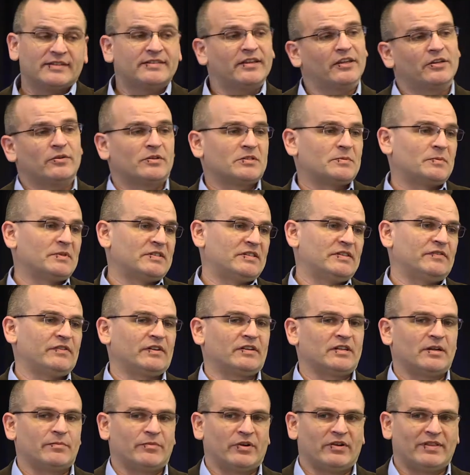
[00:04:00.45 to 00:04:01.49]
tell you a specific
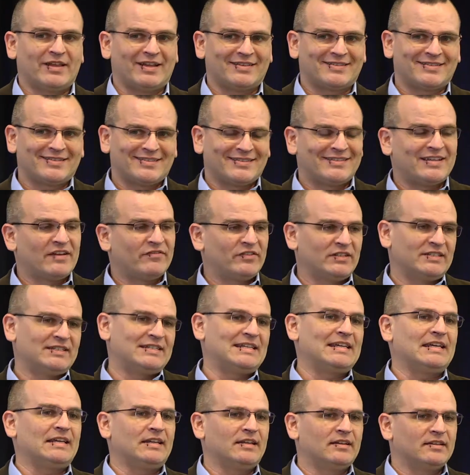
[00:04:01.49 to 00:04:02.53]
number, and that's
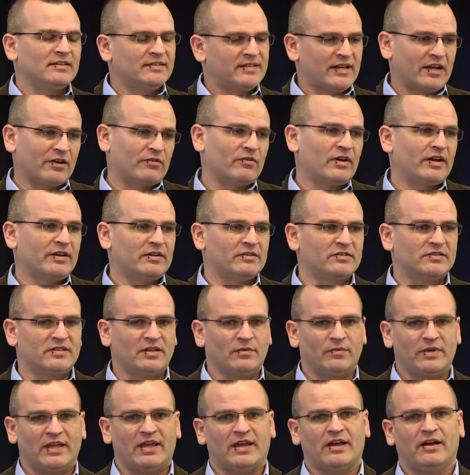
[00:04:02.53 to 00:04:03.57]
17 tech writers that
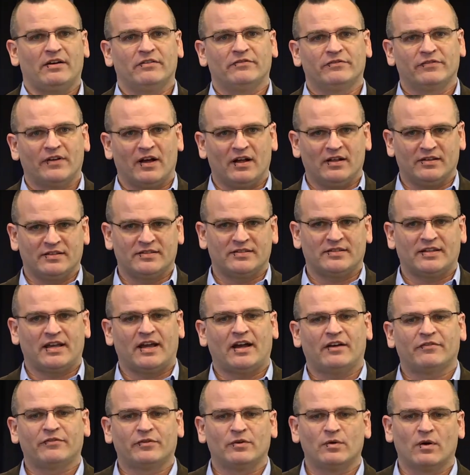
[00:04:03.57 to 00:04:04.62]
we have on
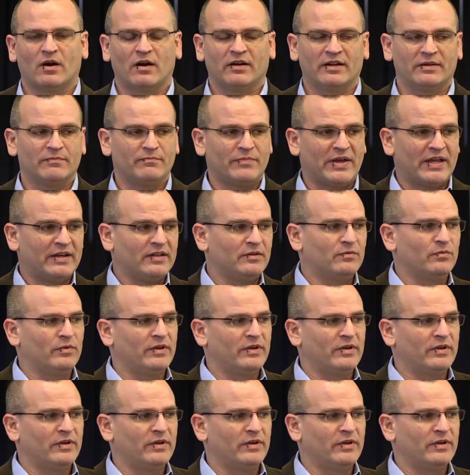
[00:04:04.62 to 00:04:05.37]
staff who are embedded